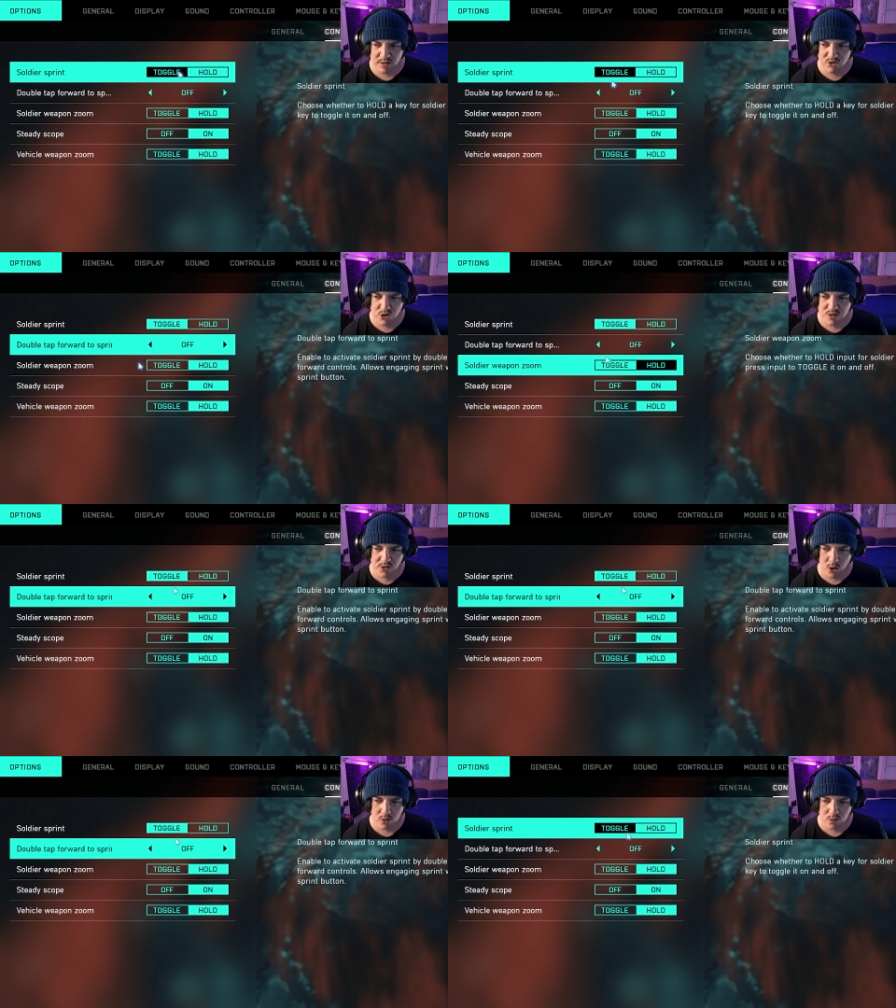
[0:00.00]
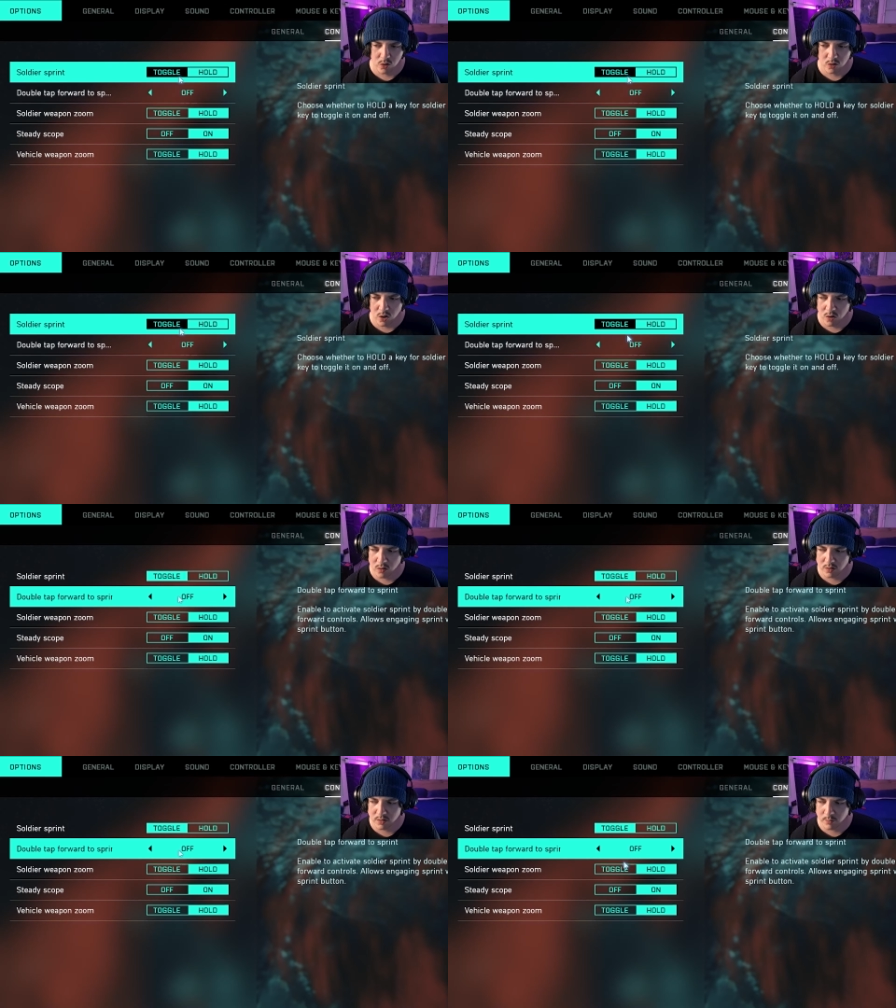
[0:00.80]
can choose to toggle or
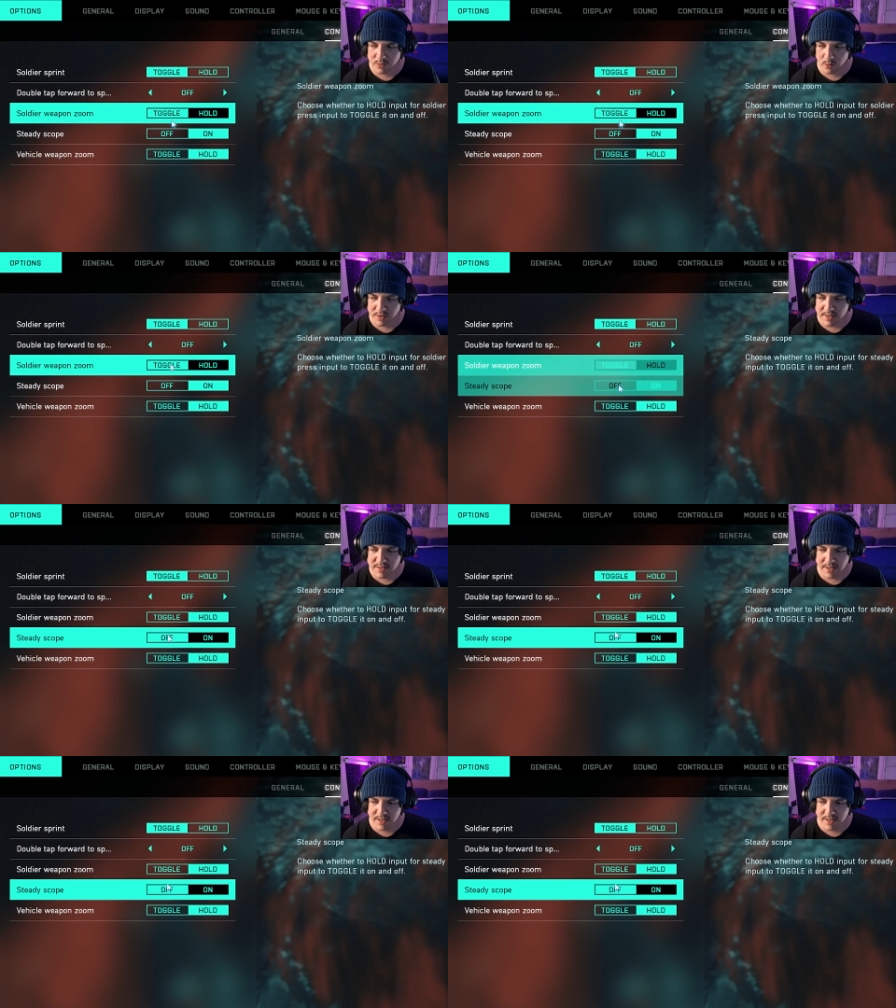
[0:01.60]
hold with all these.